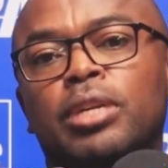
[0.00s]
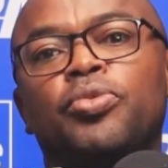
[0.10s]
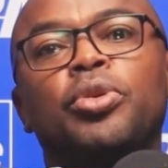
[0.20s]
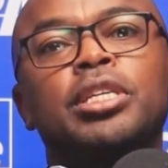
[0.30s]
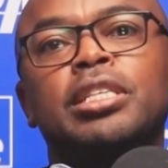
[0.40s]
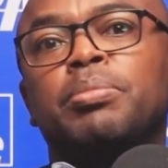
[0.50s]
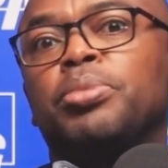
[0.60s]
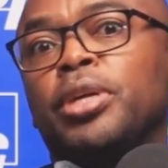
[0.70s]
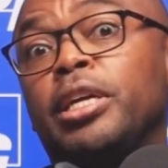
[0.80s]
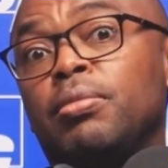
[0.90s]
That, for
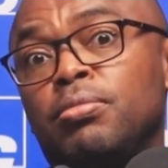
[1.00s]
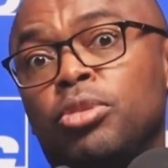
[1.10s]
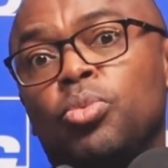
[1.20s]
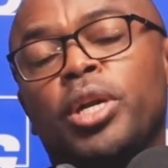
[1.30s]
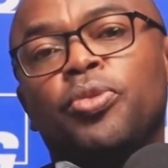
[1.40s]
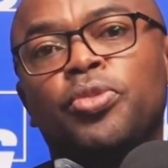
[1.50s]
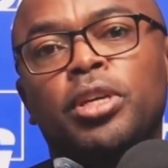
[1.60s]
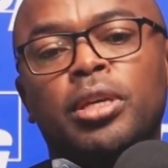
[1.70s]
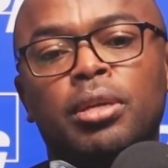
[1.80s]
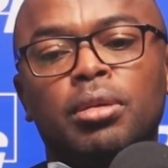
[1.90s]
example, one of
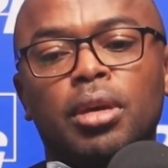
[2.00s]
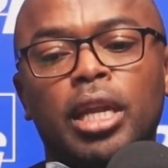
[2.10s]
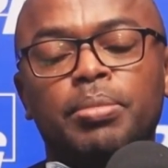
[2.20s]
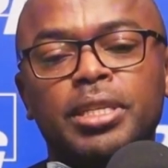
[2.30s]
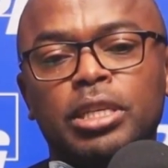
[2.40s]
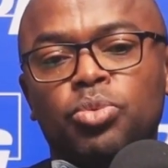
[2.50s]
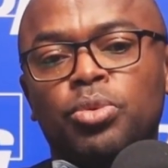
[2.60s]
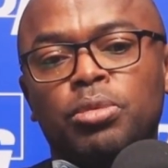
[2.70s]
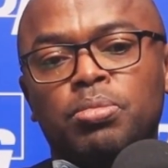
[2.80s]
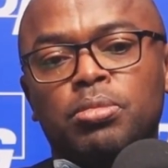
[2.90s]
the elements
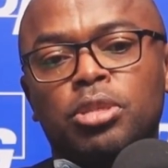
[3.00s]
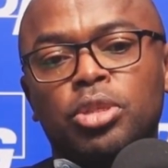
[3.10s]
that we,